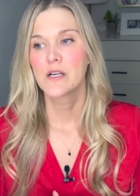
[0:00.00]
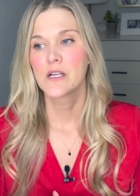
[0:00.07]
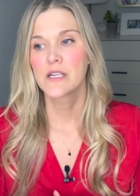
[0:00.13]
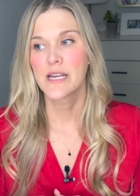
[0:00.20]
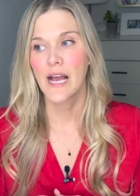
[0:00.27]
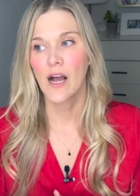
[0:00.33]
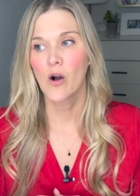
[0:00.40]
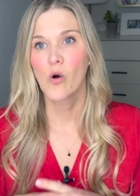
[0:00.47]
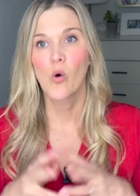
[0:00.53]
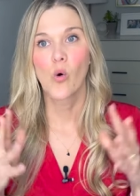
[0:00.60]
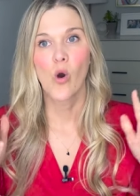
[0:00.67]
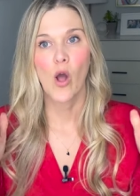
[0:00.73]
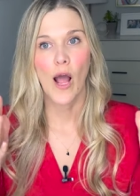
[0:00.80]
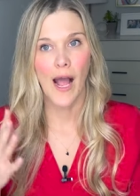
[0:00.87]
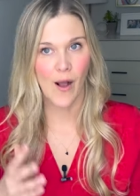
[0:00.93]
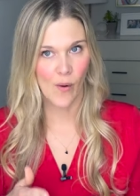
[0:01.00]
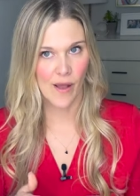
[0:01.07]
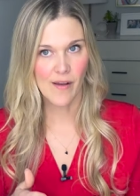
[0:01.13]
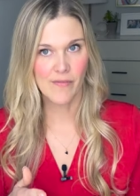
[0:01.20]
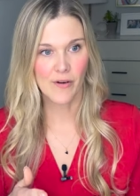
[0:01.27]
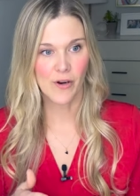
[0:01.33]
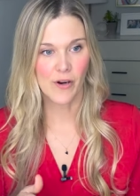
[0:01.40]
Now,
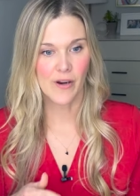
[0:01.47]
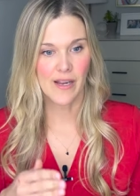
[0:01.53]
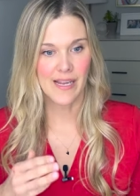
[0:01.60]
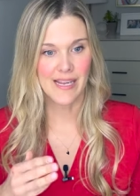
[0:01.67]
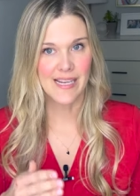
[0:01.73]
however,